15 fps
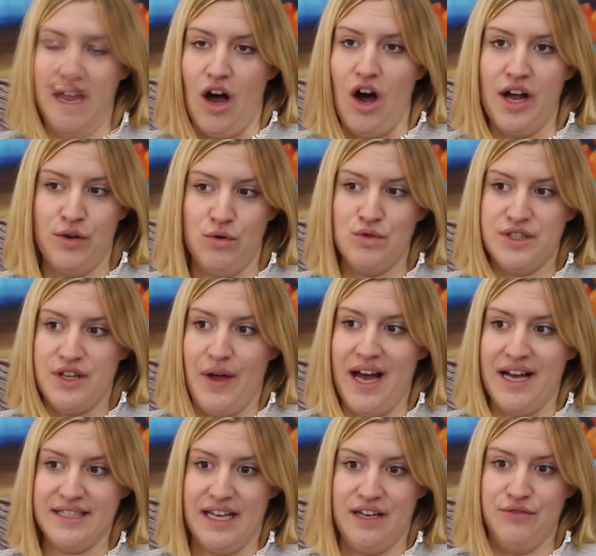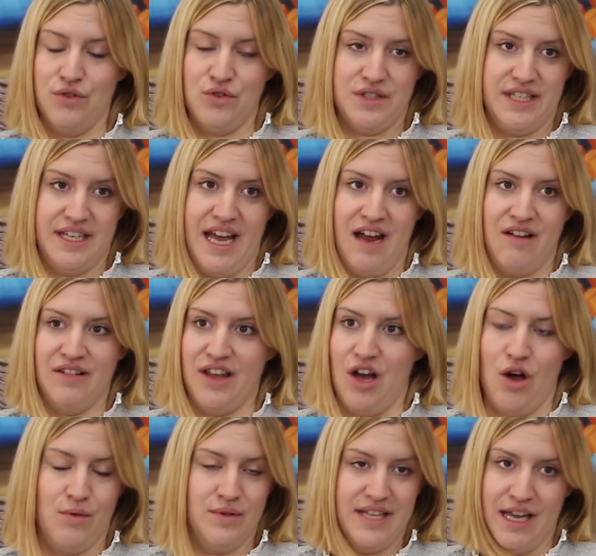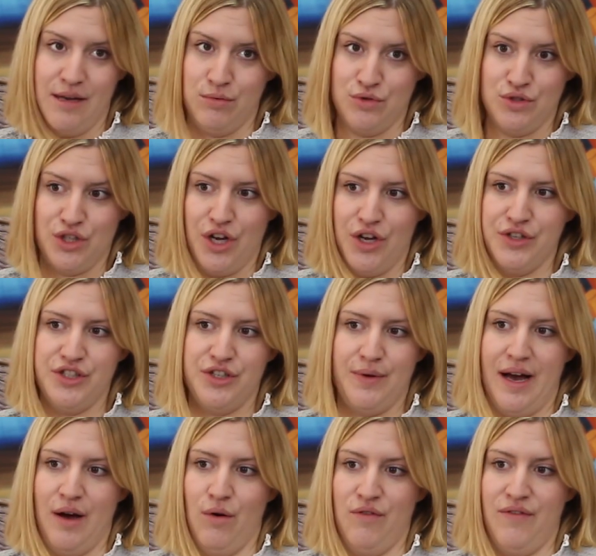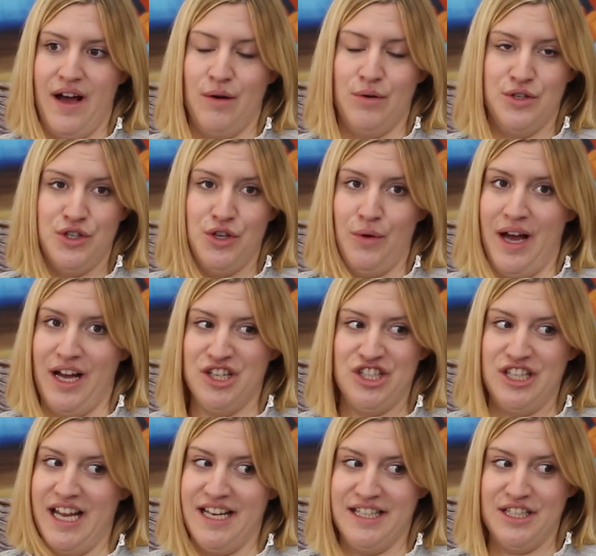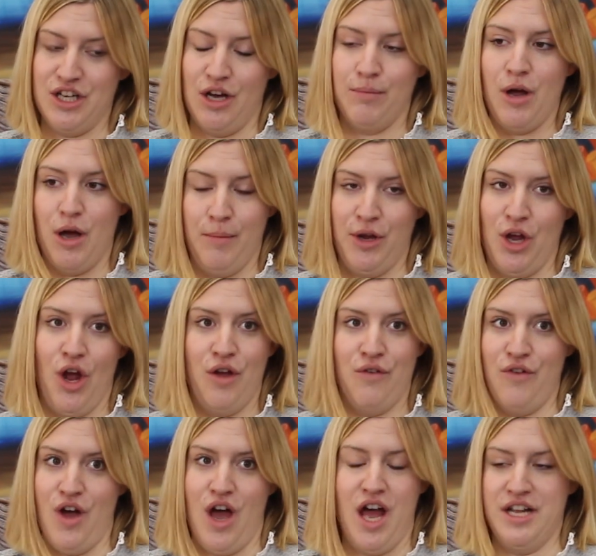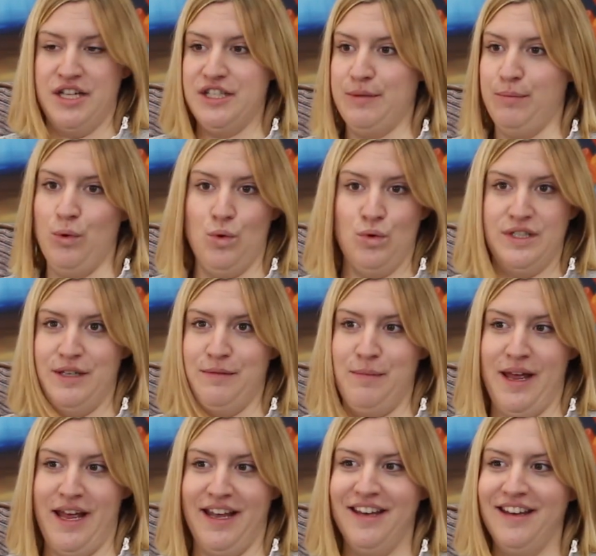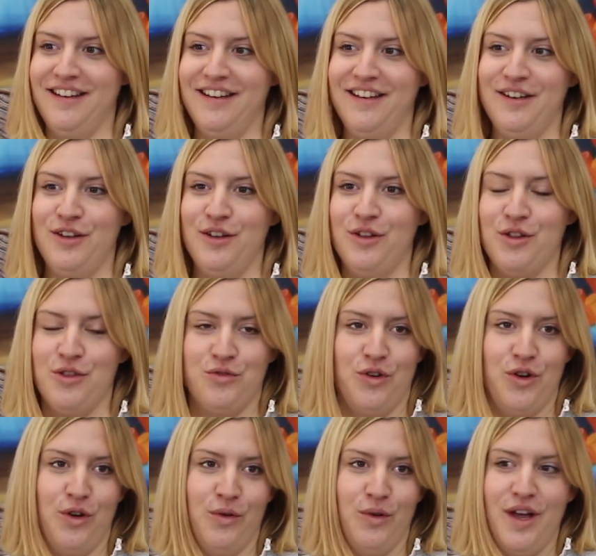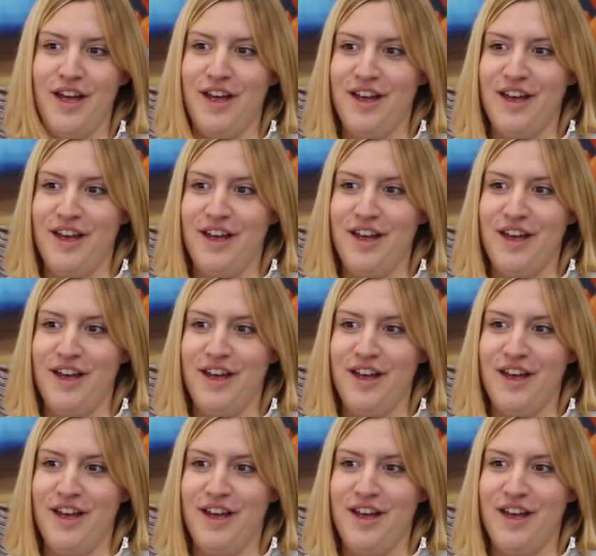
I also had a foster carer that I was able to go to out of hours who actually ended up coming over and supported me through